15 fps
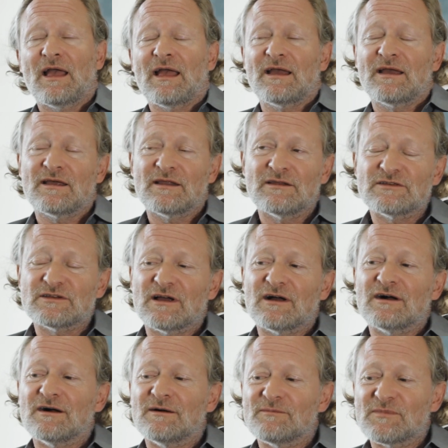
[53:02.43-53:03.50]
And,
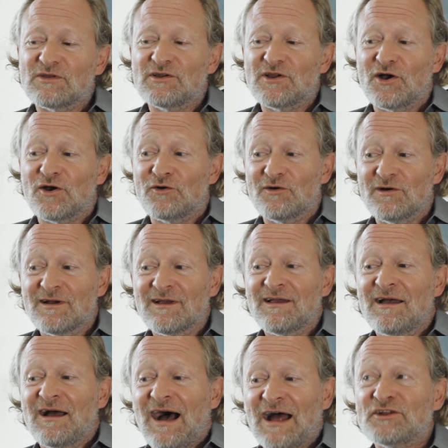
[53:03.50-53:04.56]
um, you know,
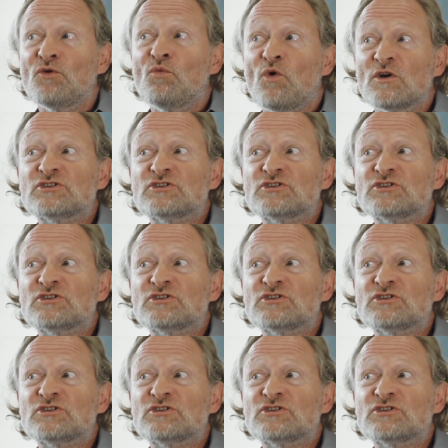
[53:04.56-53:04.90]
I don't